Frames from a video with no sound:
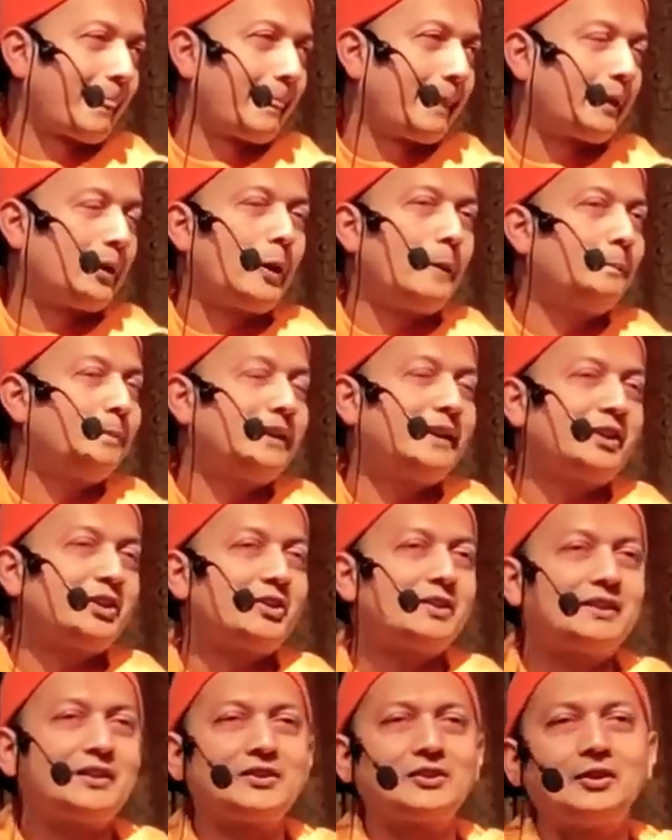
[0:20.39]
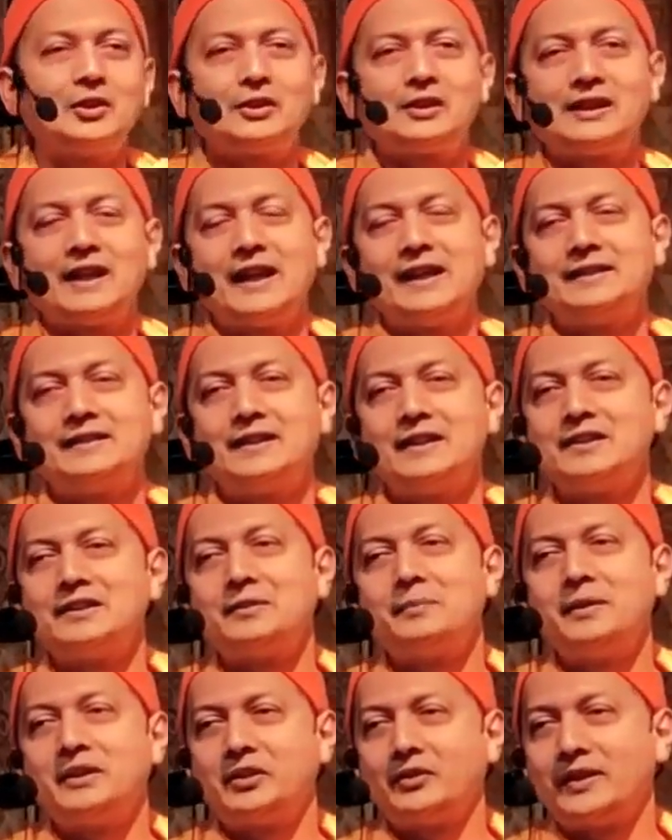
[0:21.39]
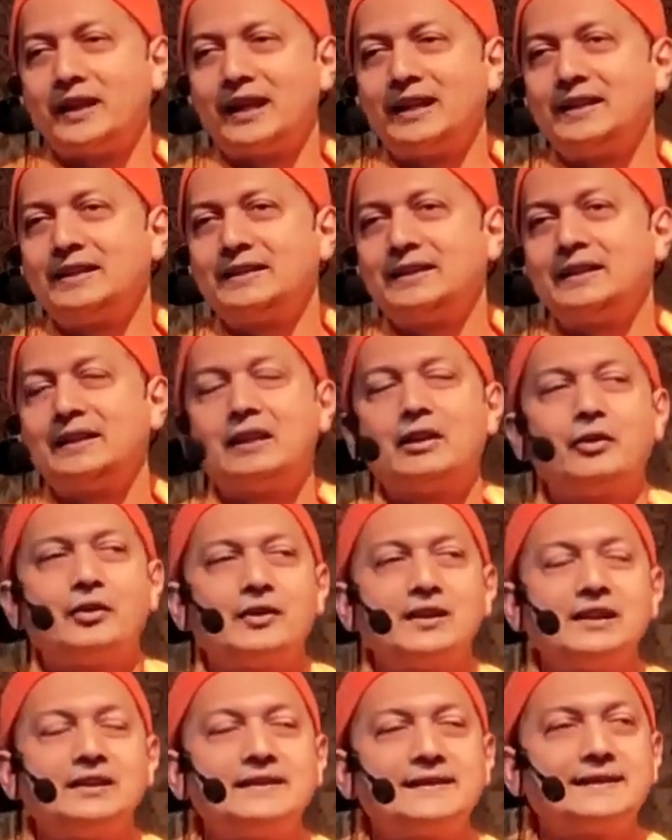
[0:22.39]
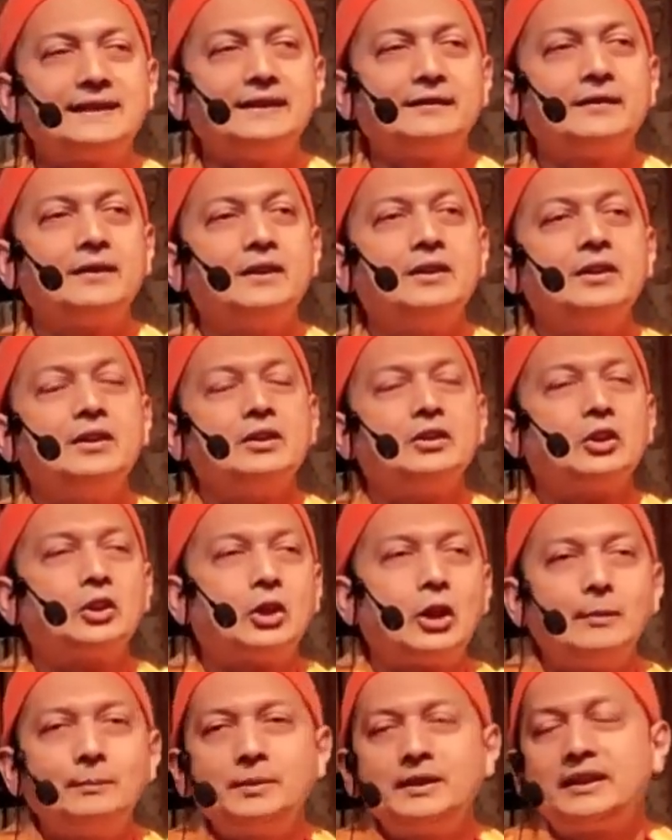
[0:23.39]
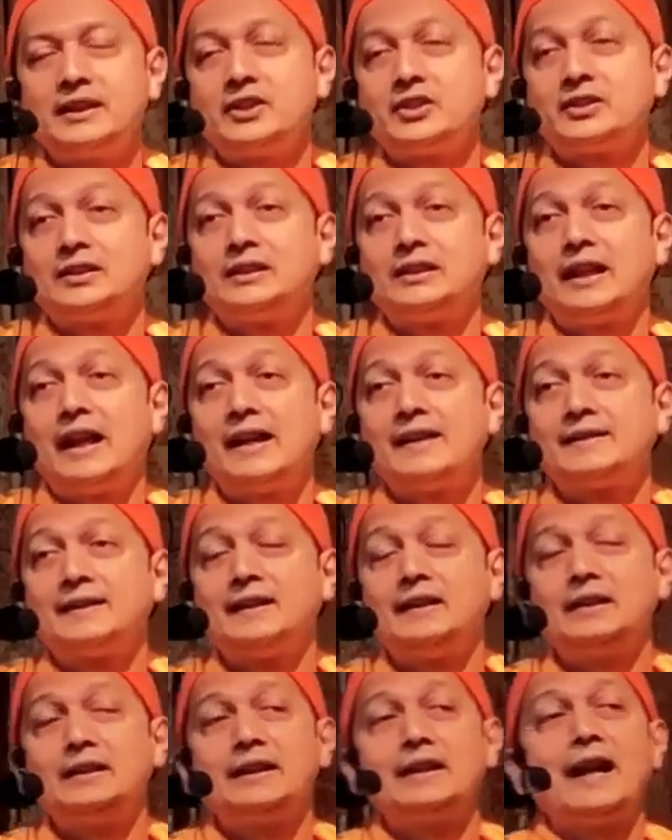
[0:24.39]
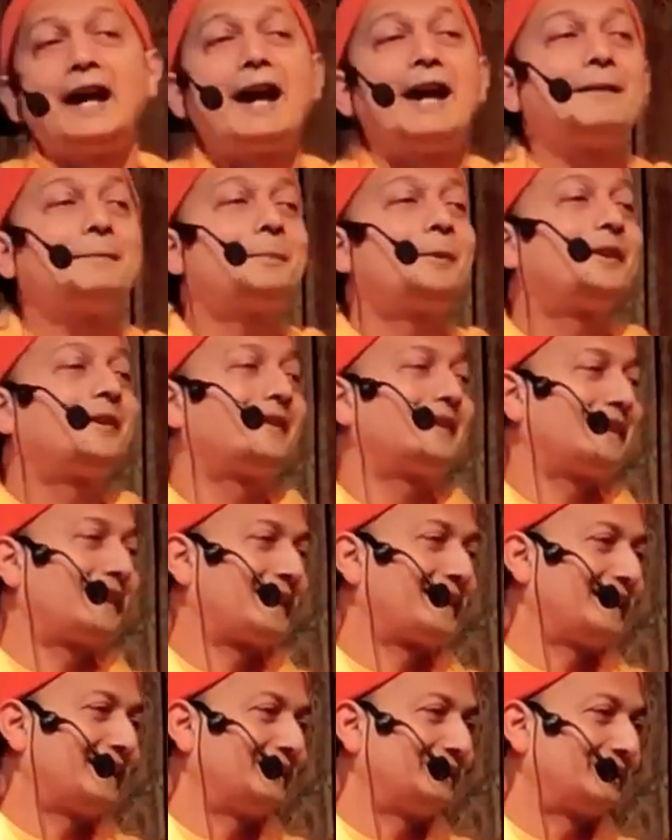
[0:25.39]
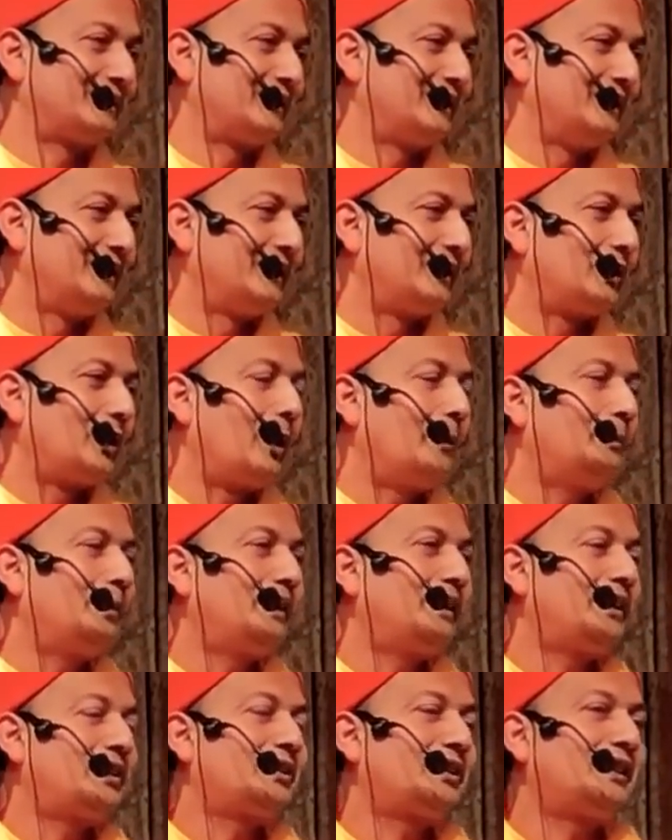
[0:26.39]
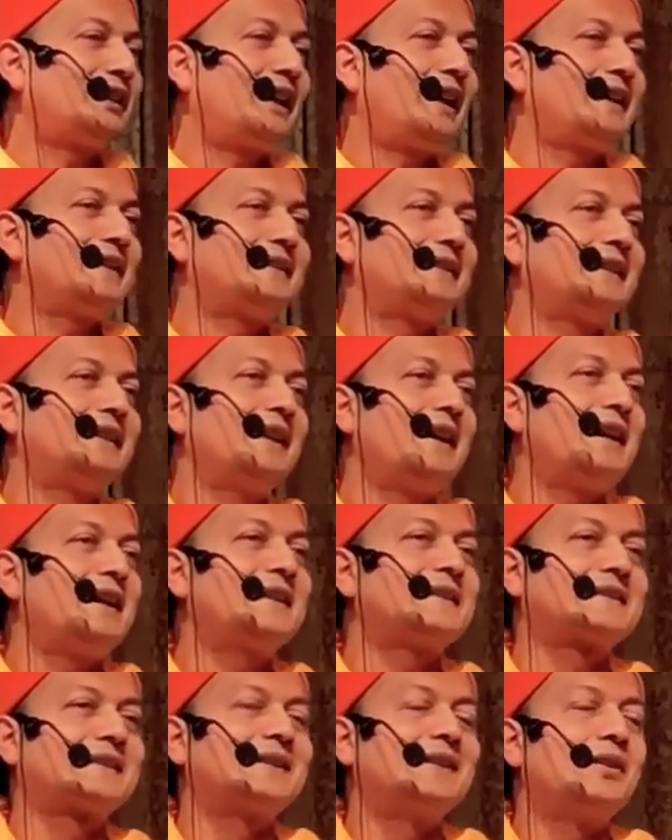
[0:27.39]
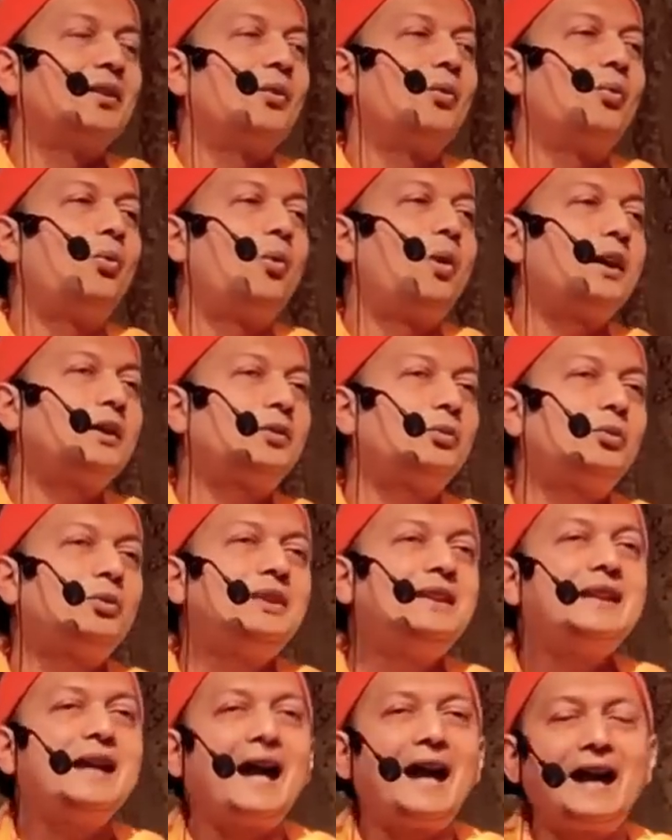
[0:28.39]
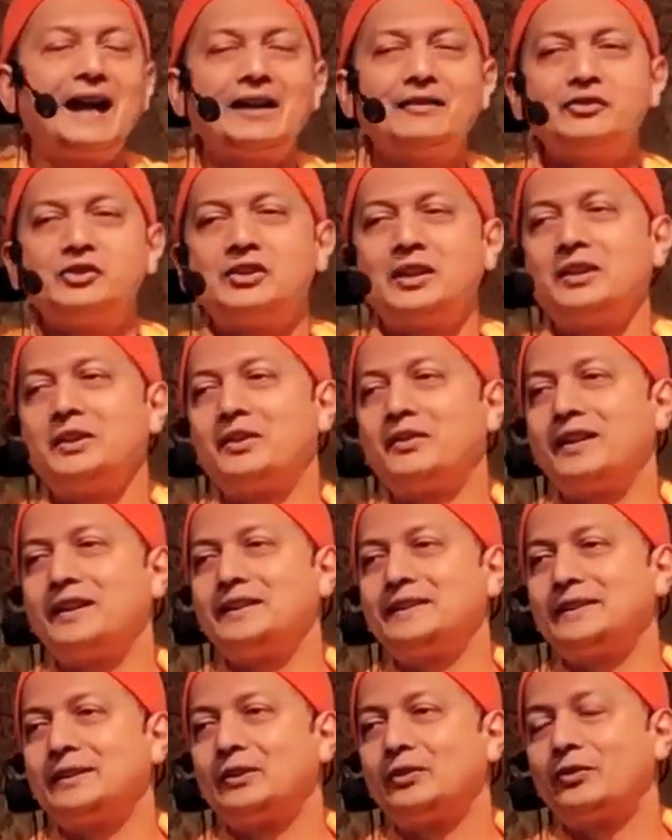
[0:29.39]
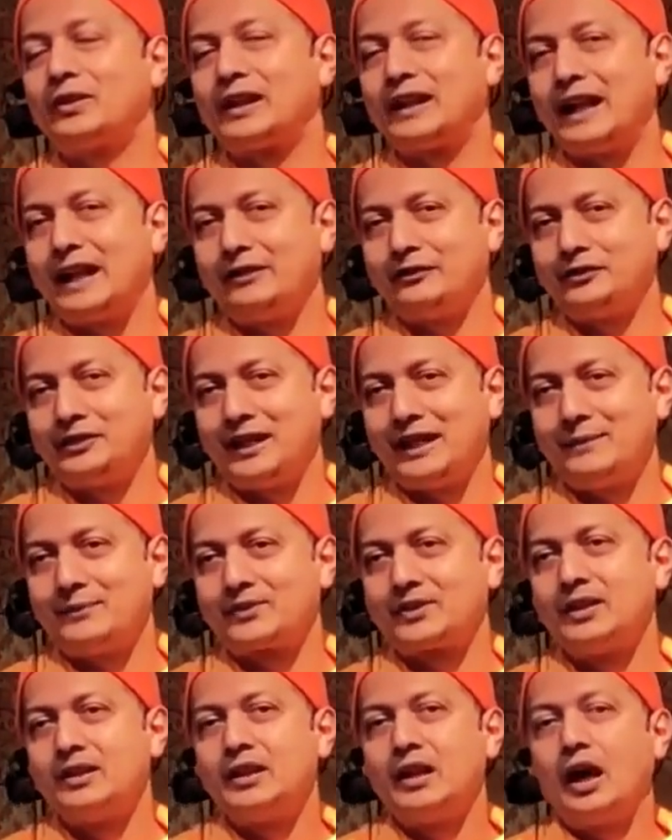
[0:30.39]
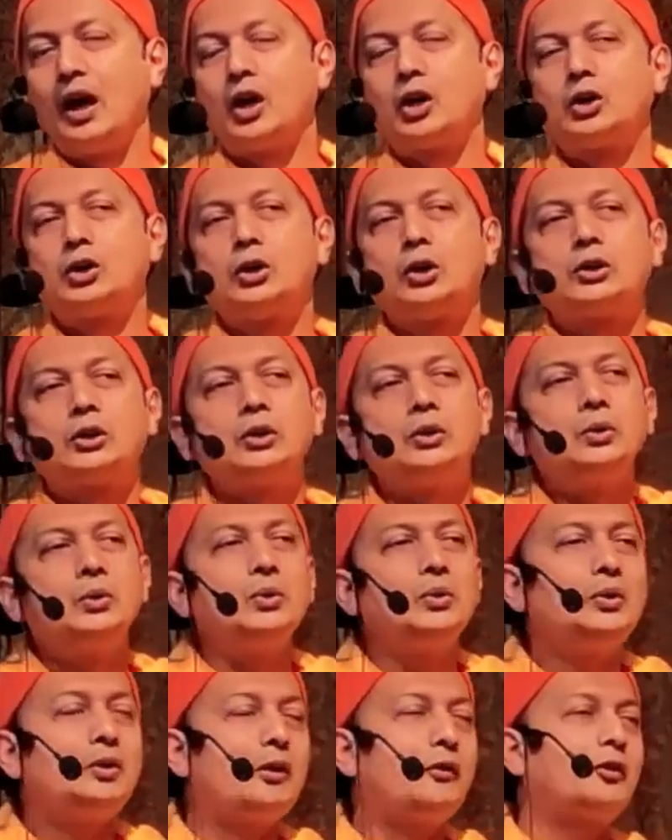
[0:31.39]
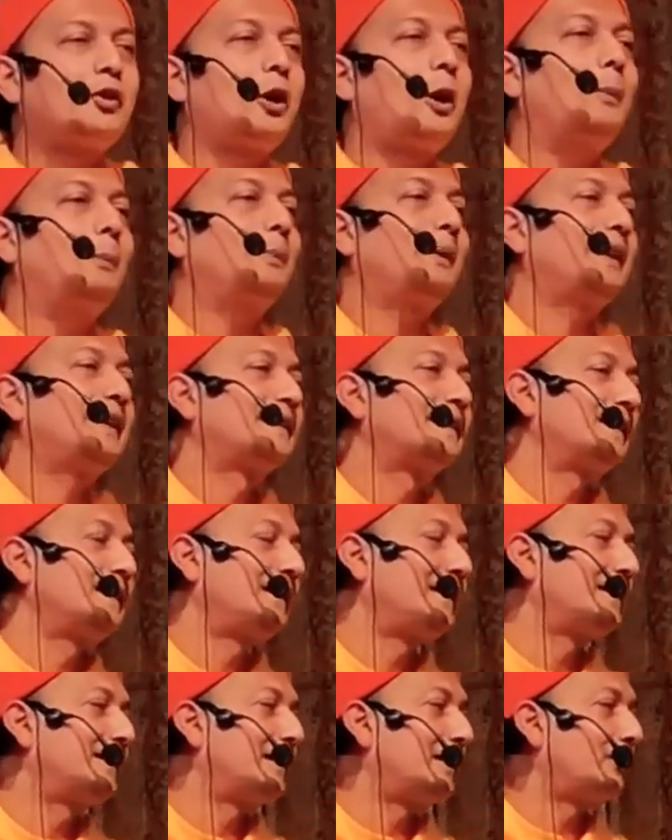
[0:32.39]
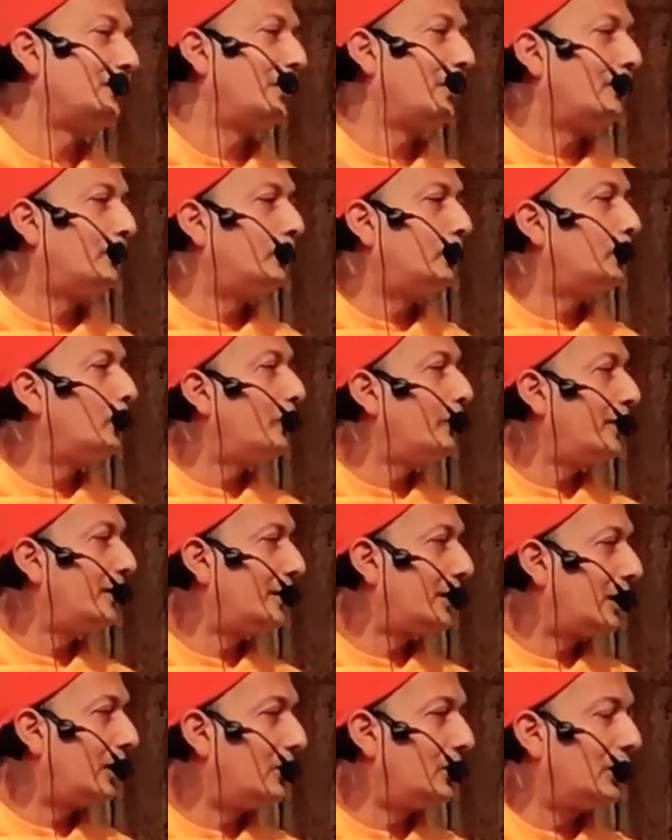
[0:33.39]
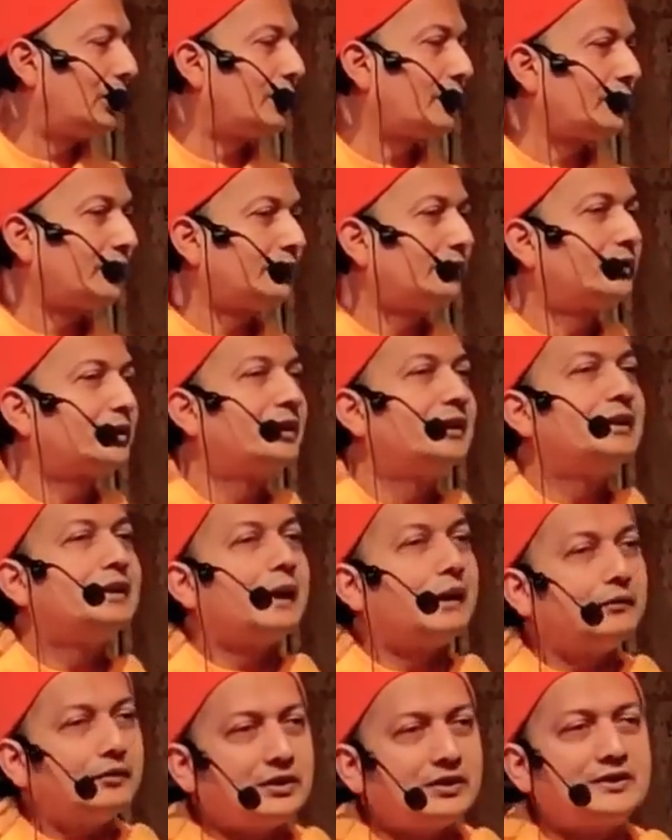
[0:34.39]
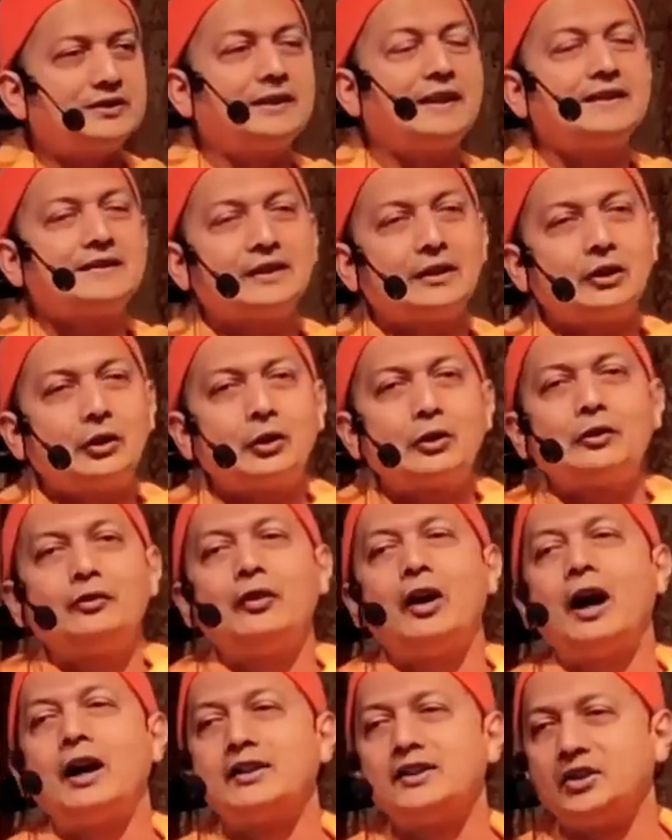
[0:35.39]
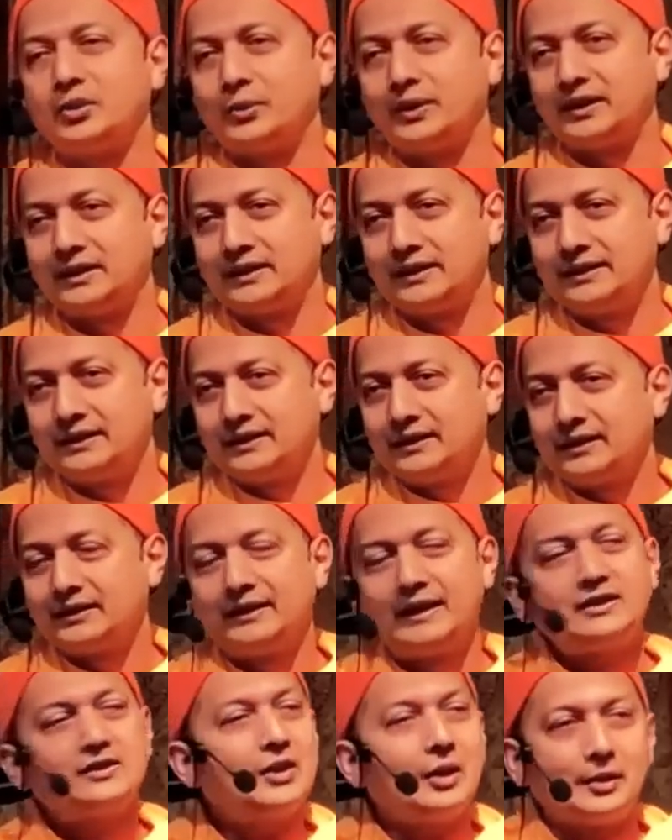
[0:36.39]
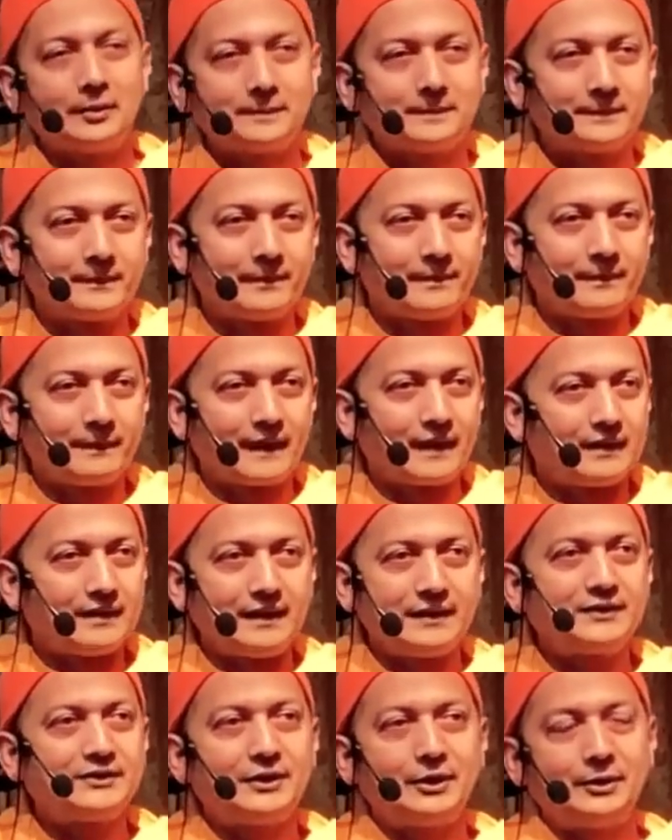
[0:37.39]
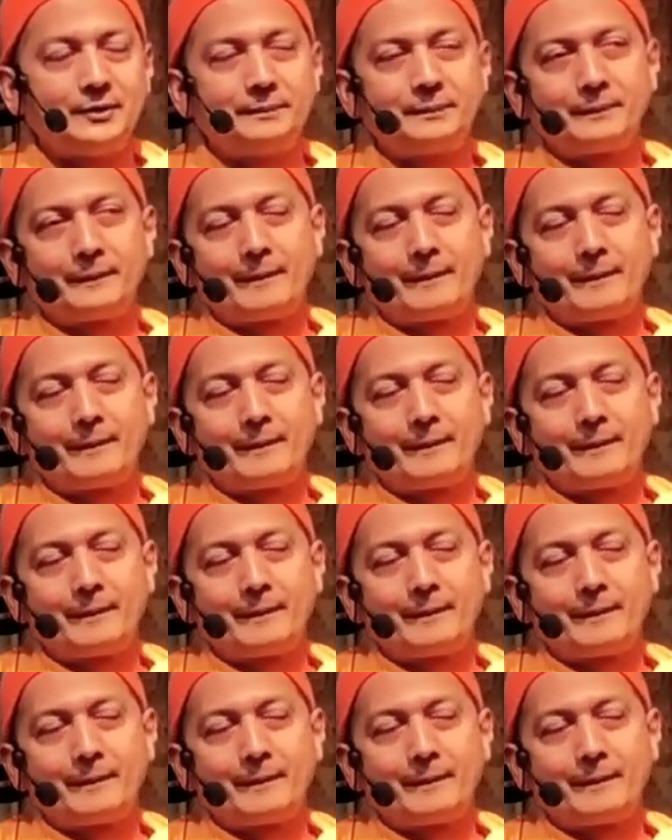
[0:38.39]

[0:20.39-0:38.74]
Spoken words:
The complication does not lie in the ultimate reality, in our real self. The complication lies in the apparent self. The complication lies in us, what we have generated over lifetimes, a cocoon of complexities that we have woven around ourselves, and which takes a lot of undoing. That's all. That's all.